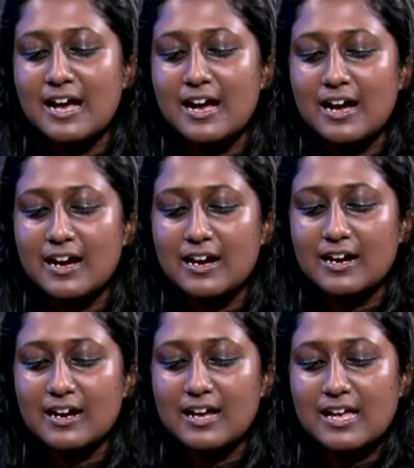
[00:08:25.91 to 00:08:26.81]

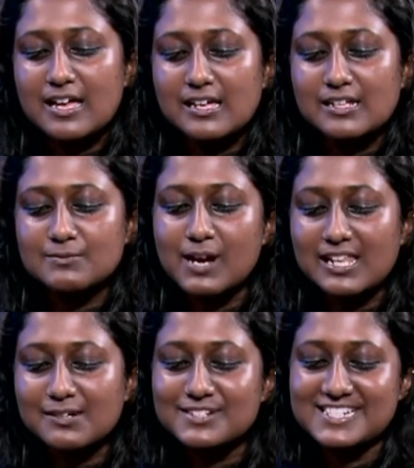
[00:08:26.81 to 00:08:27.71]
And while
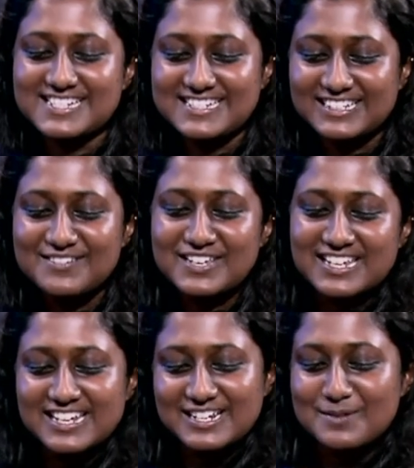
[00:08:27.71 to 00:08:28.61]
I was living
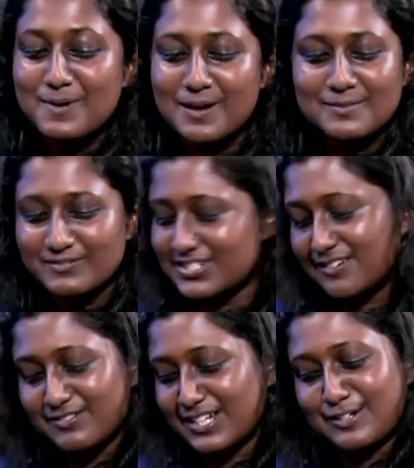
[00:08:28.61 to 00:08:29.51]
in an apartment, which I
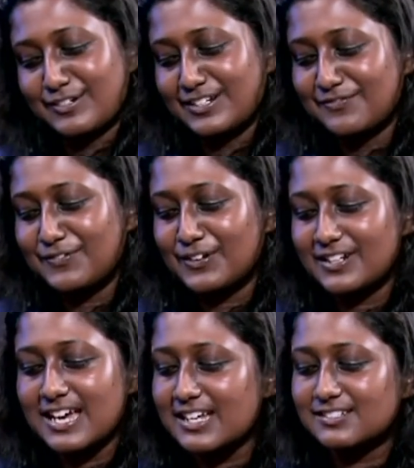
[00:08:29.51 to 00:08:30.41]
really couldn't
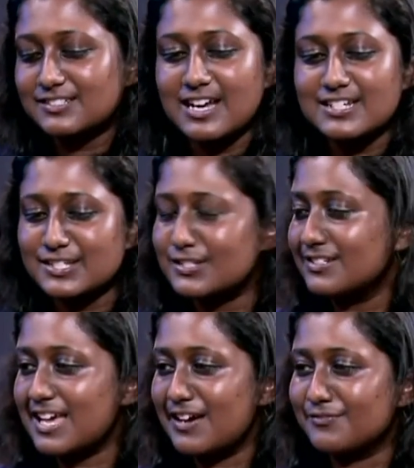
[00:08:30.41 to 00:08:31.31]
afford, I
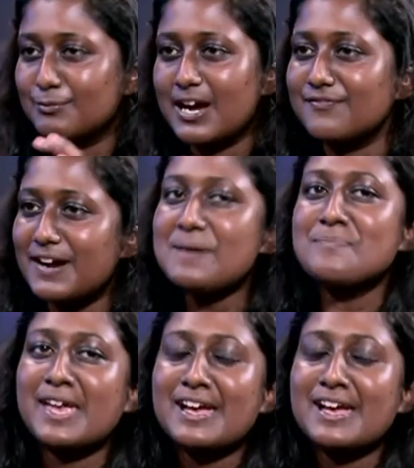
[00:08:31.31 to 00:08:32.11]
didn't have Wi-Fi.